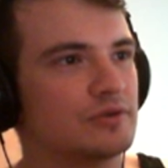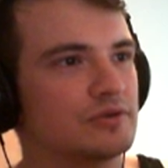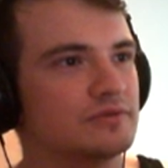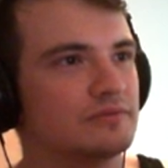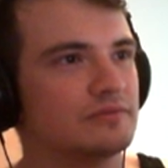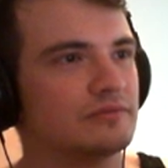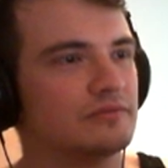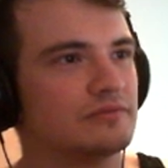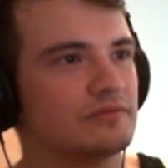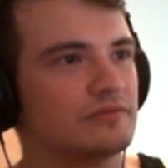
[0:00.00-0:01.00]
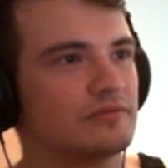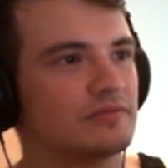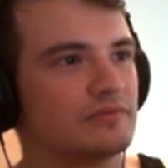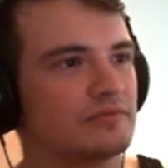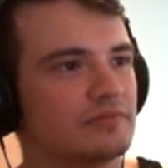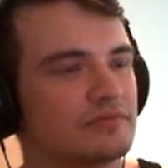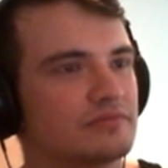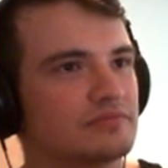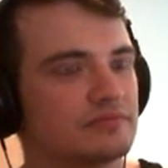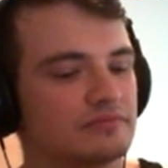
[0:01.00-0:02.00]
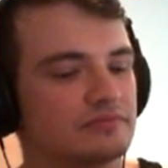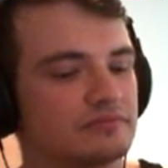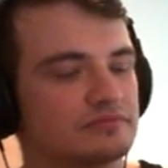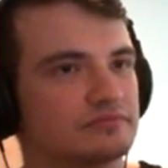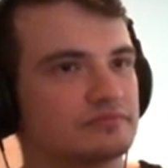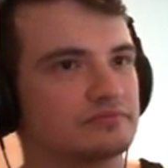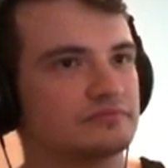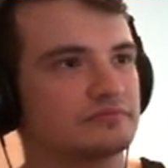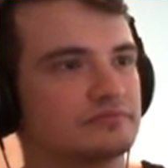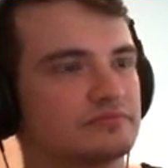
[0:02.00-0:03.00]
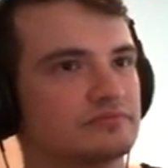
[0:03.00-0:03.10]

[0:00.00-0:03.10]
No words are spoken by the person on screen.